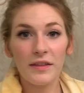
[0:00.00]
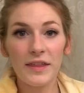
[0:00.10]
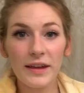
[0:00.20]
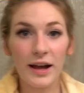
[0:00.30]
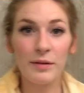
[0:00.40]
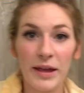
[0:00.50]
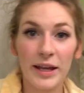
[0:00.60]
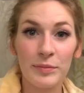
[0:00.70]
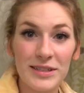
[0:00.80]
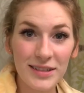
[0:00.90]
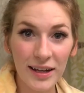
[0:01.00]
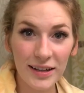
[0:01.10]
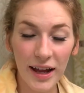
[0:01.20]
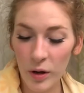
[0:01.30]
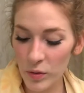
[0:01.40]
think eye makeup is done
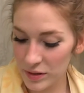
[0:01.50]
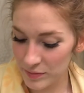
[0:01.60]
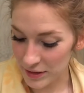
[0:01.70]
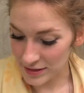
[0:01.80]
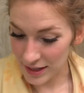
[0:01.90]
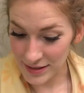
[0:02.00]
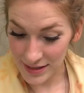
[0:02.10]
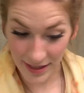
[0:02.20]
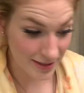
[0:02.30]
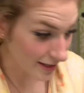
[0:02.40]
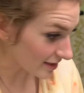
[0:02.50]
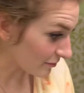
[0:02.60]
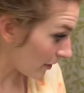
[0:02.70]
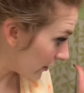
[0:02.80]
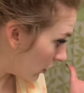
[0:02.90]
now. That's the extent of
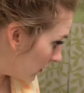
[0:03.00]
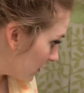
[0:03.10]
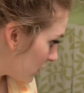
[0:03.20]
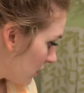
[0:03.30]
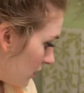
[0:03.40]
my knowledge.